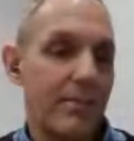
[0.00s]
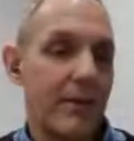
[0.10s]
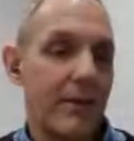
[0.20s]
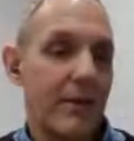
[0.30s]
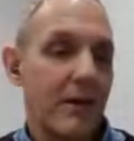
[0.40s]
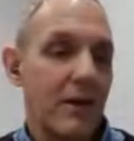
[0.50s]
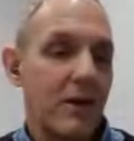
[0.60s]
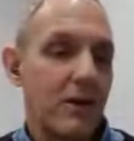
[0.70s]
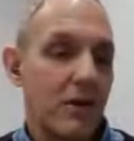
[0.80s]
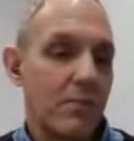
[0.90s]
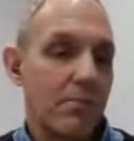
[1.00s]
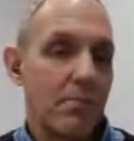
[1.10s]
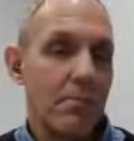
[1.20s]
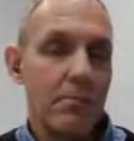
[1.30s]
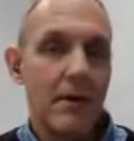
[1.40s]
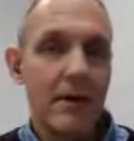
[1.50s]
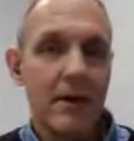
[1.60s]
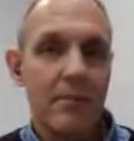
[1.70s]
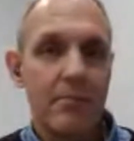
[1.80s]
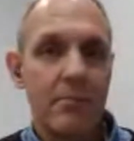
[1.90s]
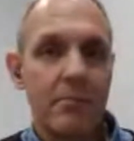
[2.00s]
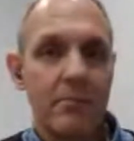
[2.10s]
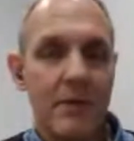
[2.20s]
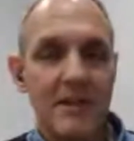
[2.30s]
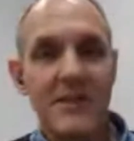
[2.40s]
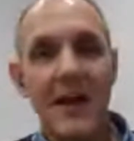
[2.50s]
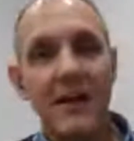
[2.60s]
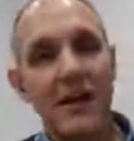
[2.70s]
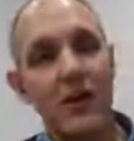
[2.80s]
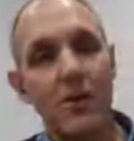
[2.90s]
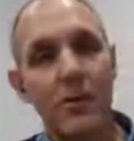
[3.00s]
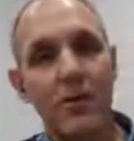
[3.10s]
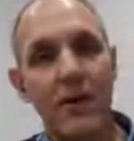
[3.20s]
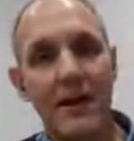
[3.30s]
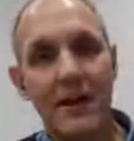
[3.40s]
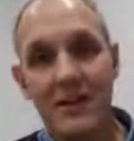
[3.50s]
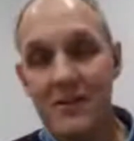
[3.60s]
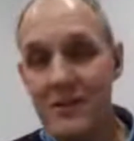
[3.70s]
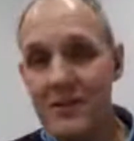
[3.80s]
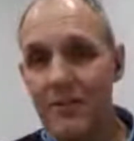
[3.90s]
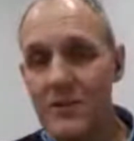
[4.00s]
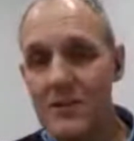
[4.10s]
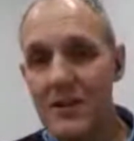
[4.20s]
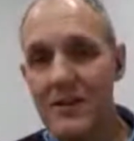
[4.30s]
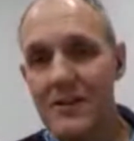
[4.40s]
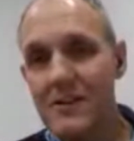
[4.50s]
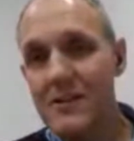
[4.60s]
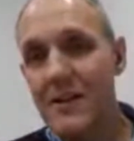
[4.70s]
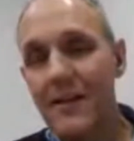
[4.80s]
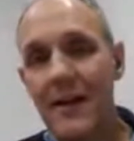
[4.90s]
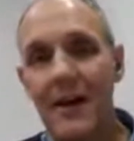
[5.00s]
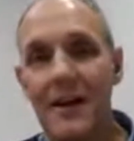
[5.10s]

maintaining and operating existing facilities and actually building new facilities as well.